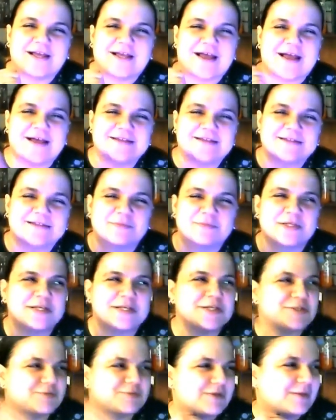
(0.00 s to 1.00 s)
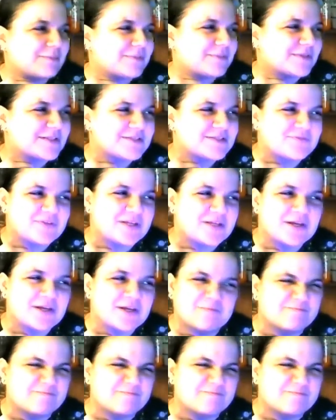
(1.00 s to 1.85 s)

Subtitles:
I had something to drink, but this video,